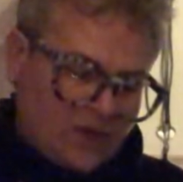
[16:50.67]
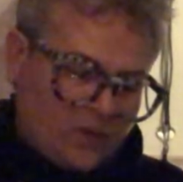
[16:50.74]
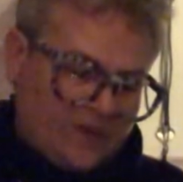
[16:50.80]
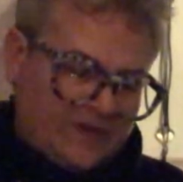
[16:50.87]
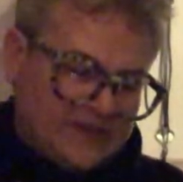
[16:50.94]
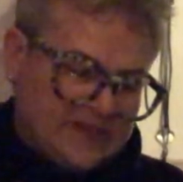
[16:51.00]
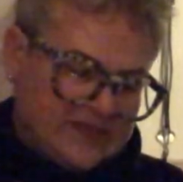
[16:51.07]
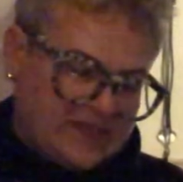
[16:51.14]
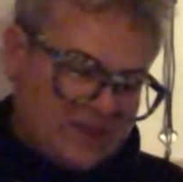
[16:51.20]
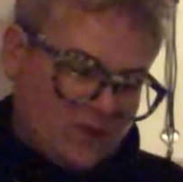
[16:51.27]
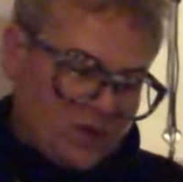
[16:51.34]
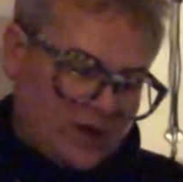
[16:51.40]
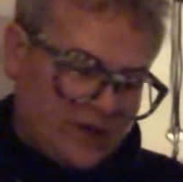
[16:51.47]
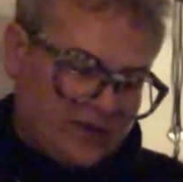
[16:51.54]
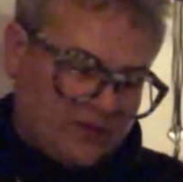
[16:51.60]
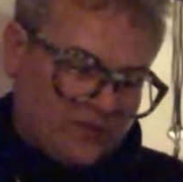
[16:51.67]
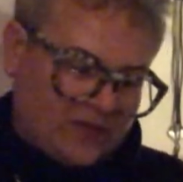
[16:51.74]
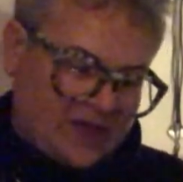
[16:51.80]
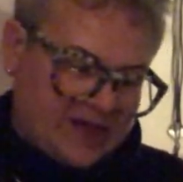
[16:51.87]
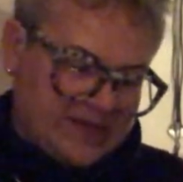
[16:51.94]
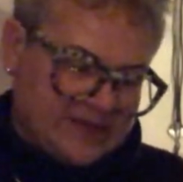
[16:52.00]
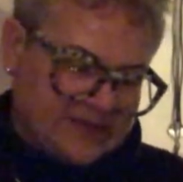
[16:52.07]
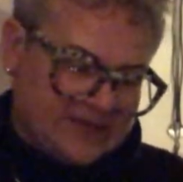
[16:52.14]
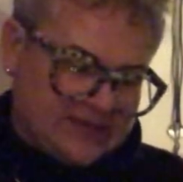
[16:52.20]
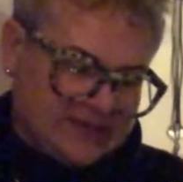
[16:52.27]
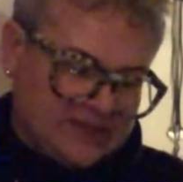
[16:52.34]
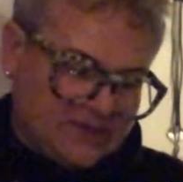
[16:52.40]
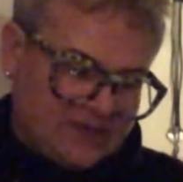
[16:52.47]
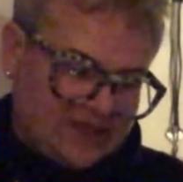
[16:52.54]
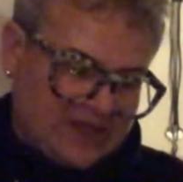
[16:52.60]
When the seawater rises
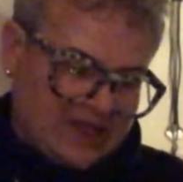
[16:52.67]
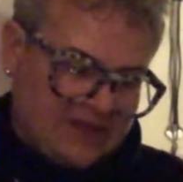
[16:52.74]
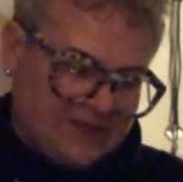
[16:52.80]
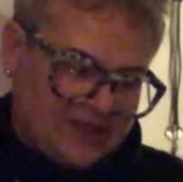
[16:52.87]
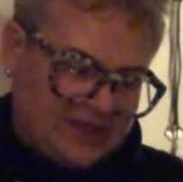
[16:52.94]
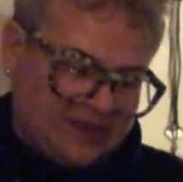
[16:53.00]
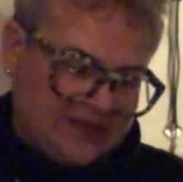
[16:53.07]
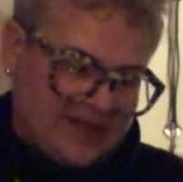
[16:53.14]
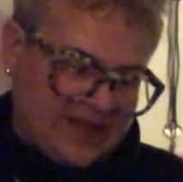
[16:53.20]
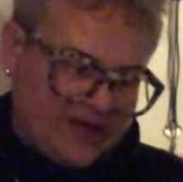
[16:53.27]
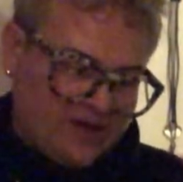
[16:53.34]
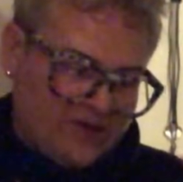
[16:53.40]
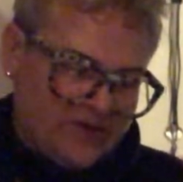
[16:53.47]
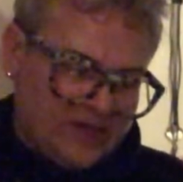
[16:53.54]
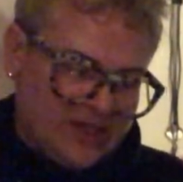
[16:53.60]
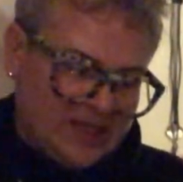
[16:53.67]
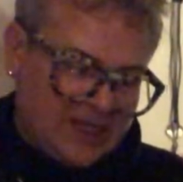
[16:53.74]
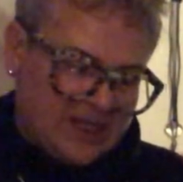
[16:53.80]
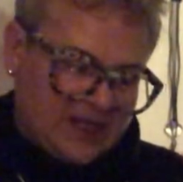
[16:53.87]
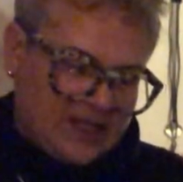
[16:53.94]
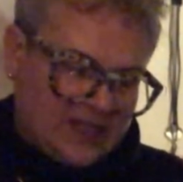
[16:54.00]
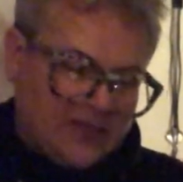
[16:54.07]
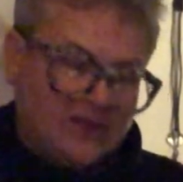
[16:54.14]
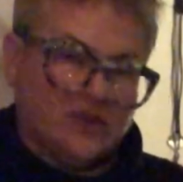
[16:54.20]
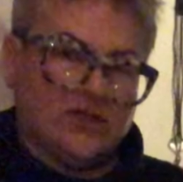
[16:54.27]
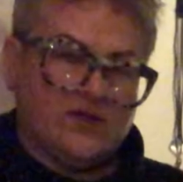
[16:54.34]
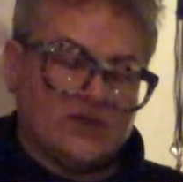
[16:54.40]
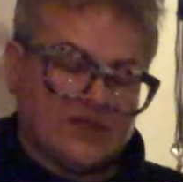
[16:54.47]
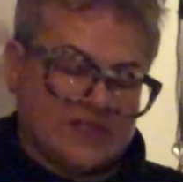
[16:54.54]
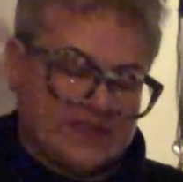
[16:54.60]
to become a cloud, it
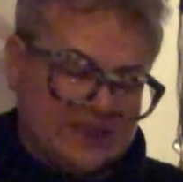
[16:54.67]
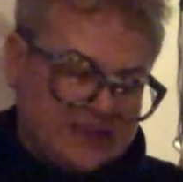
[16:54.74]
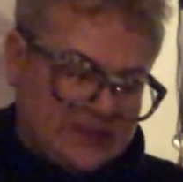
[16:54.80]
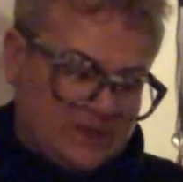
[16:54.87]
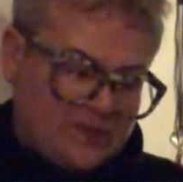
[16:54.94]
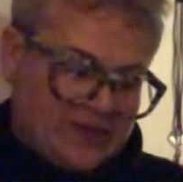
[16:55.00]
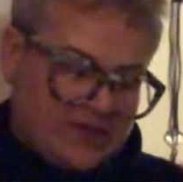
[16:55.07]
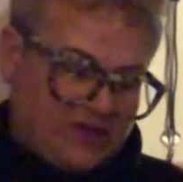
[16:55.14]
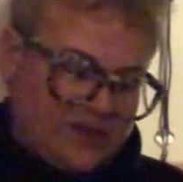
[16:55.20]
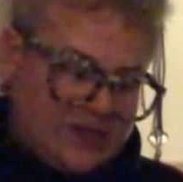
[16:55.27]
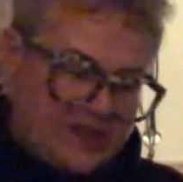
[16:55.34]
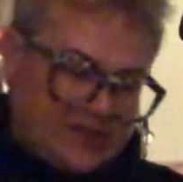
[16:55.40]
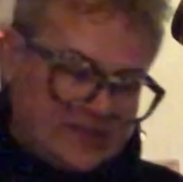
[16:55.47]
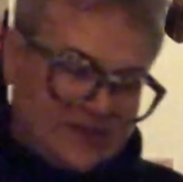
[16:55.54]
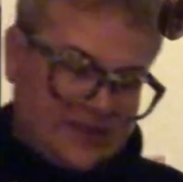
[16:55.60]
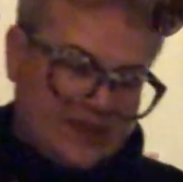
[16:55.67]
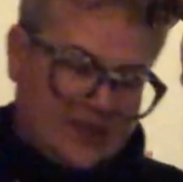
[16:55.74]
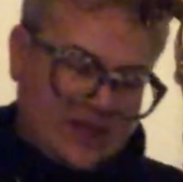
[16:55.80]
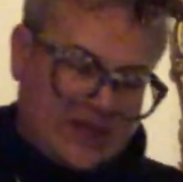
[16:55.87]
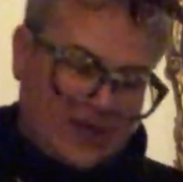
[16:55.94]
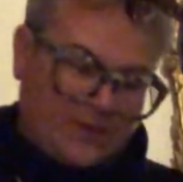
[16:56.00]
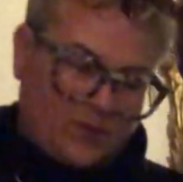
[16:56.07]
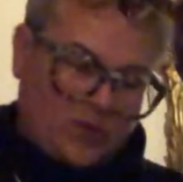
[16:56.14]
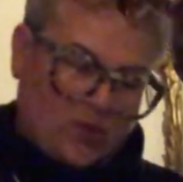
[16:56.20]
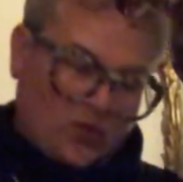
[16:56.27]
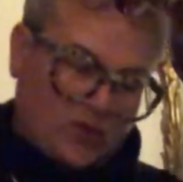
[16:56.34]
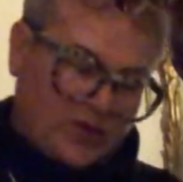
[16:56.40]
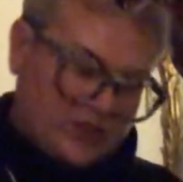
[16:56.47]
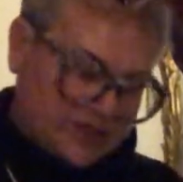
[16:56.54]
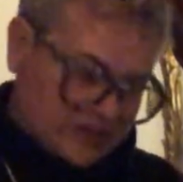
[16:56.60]
loses its bitterness and
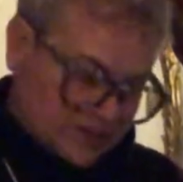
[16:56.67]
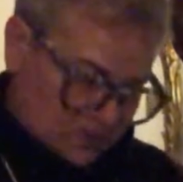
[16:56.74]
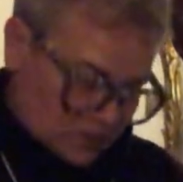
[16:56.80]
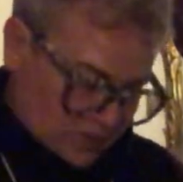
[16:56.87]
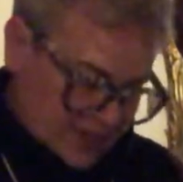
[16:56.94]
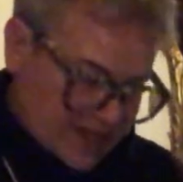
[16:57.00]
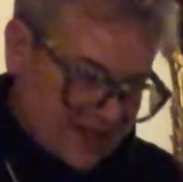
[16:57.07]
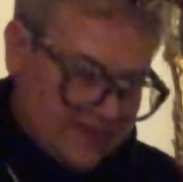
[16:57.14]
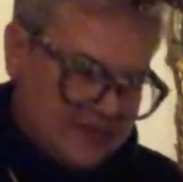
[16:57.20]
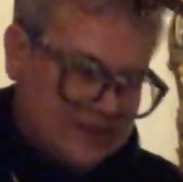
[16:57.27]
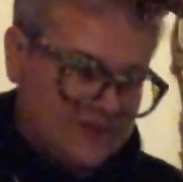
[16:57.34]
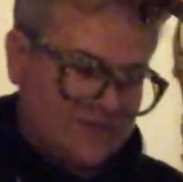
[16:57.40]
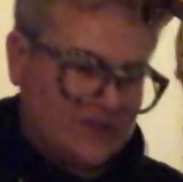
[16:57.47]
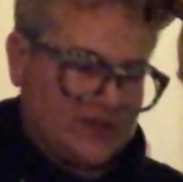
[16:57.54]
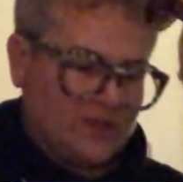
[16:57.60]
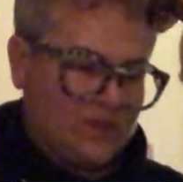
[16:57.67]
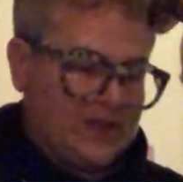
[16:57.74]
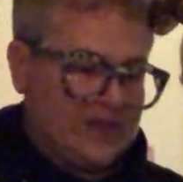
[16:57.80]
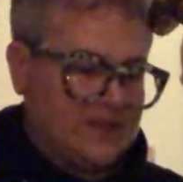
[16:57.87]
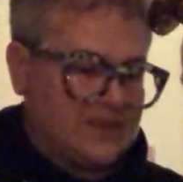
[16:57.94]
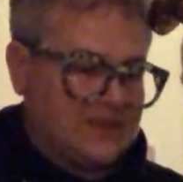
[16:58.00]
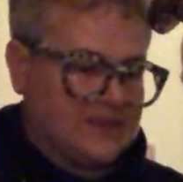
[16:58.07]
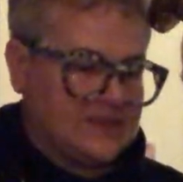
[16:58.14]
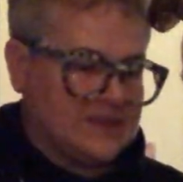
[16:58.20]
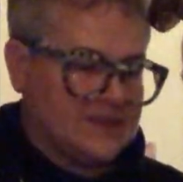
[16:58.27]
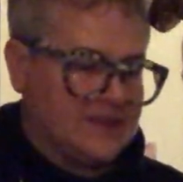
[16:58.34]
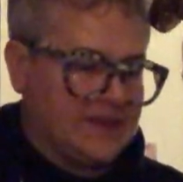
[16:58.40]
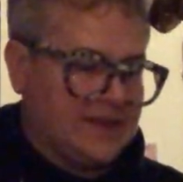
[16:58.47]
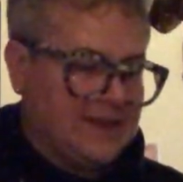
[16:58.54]
pours the rains of sweetness.